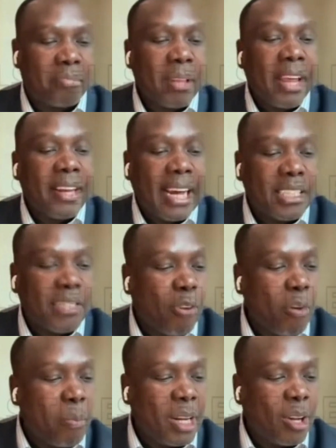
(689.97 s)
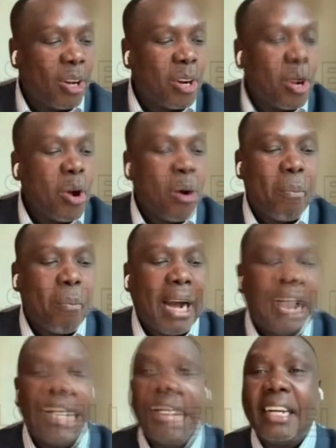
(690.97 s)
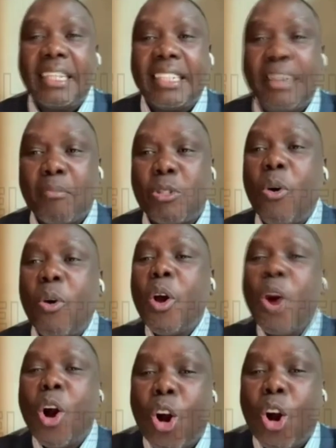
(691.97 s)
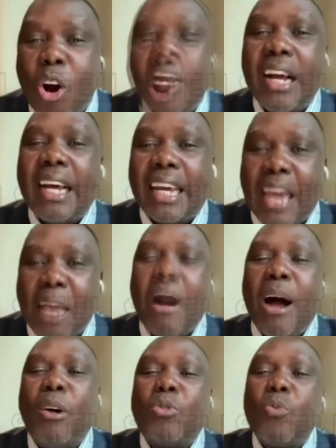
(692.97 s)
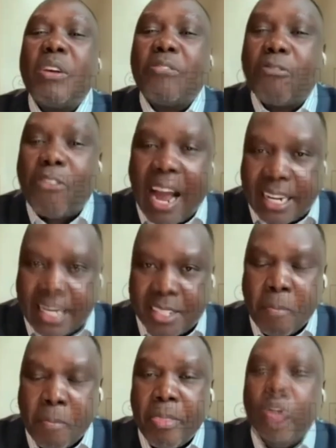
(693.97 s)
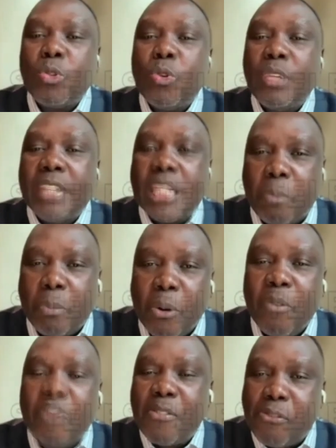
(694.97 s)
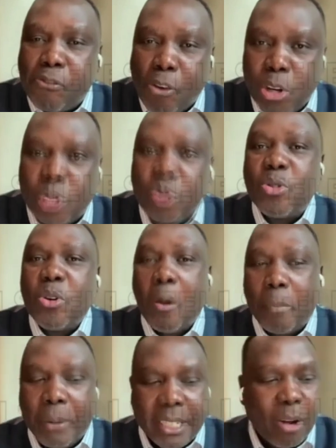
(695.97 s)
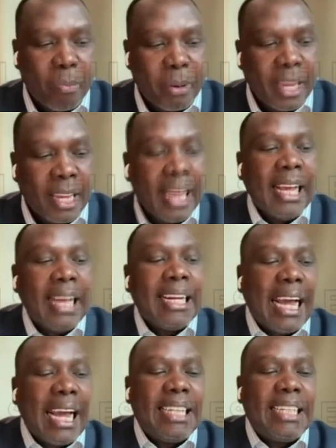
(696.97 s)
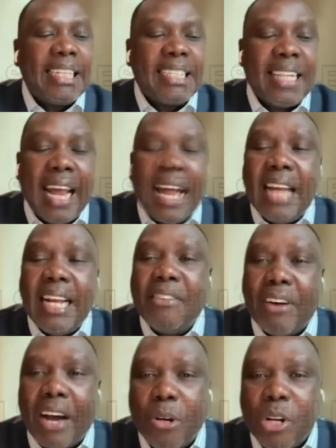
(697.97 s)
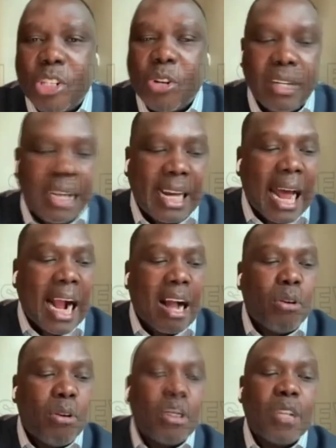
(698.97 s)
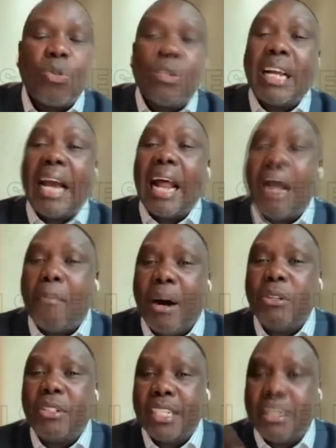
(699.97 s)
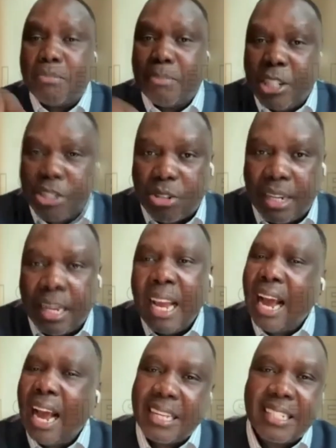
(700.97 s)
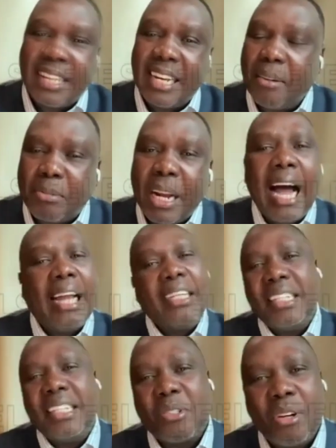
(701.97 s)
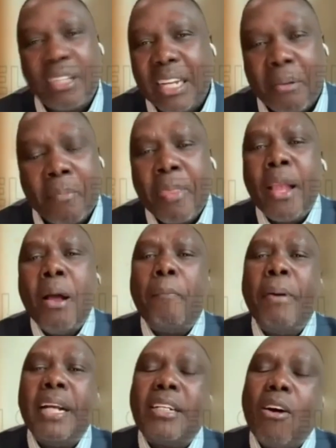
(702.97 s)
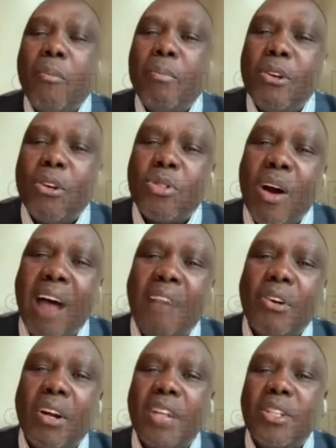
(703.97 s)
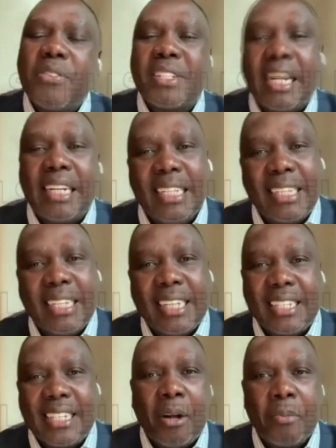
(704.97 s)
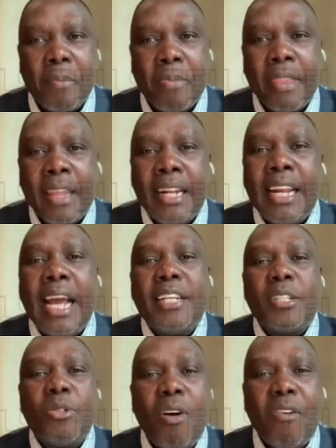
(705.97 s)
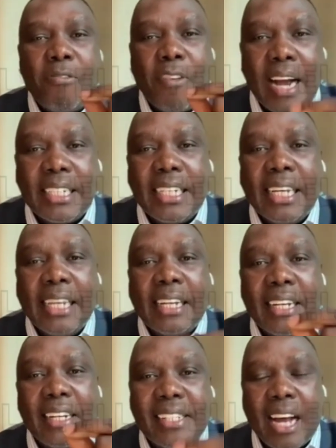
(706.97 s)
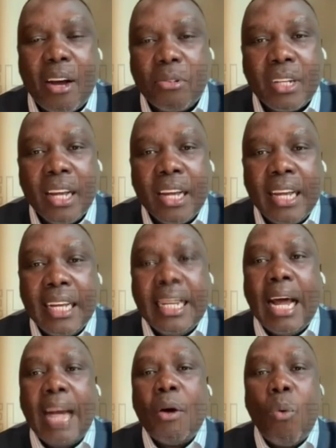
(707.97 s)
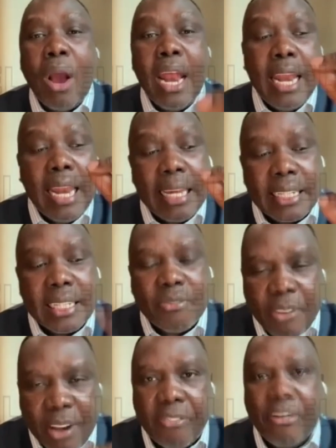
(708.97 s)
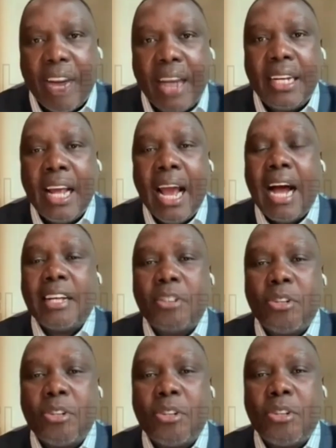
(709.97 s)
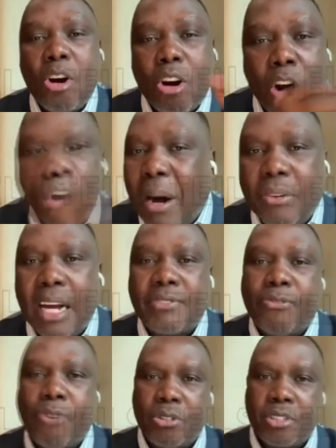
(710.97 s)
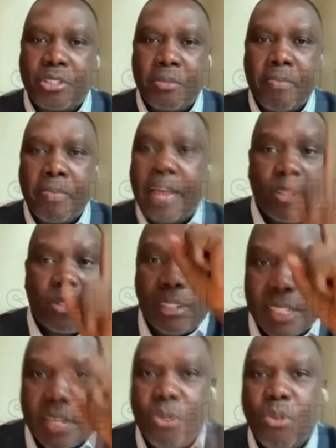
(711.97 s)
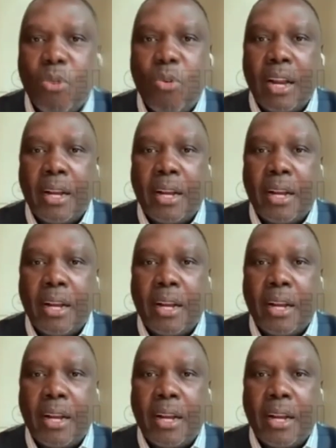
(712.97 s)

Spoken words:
94 billion combined in real terms. So Grok came out with facts to disprove the falsehood of Peter Obi, that it is not devaluation that accounted to that amount he's mentioning as debt, and it is not debt. Peter Obi does not have knowledge of statistics now. There is no fact he reels out that, when it is verified, has not come out as false. There is not a single one.